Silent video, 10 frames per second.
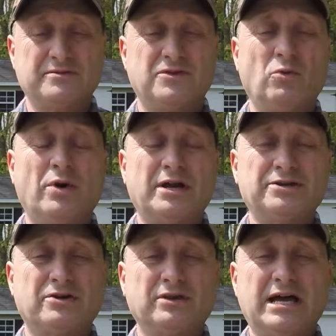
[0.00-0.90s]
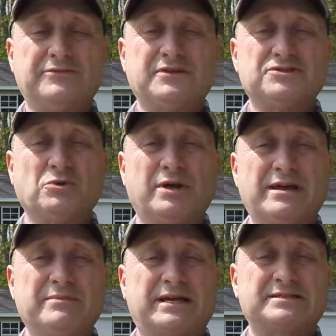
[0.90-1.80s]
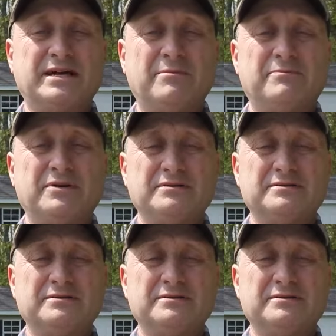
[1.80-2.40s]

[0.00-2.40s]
The one on your left is the one I mixed up,